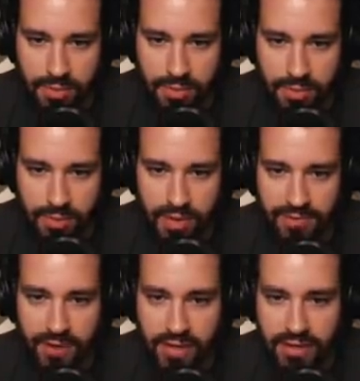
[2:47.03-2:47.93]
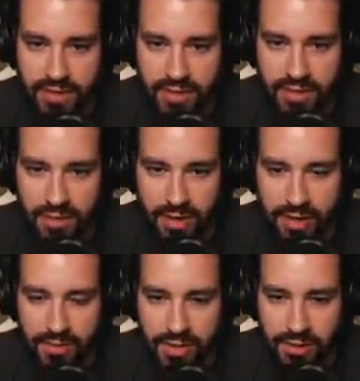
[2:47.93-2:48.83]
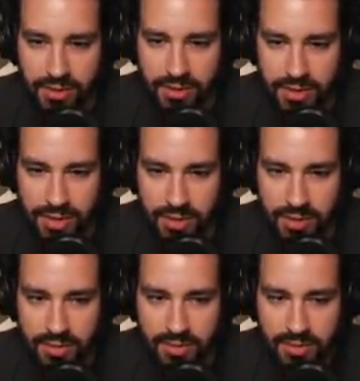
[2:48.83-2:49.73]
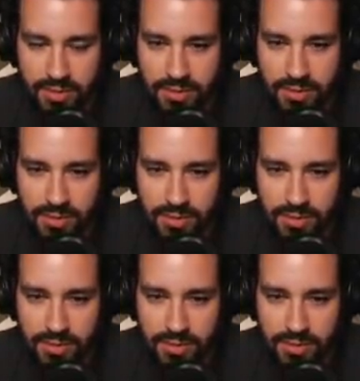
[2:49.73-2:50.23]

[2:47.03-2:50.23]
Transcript: This where the fuck does this go? I didn't even know this is here. Filthy.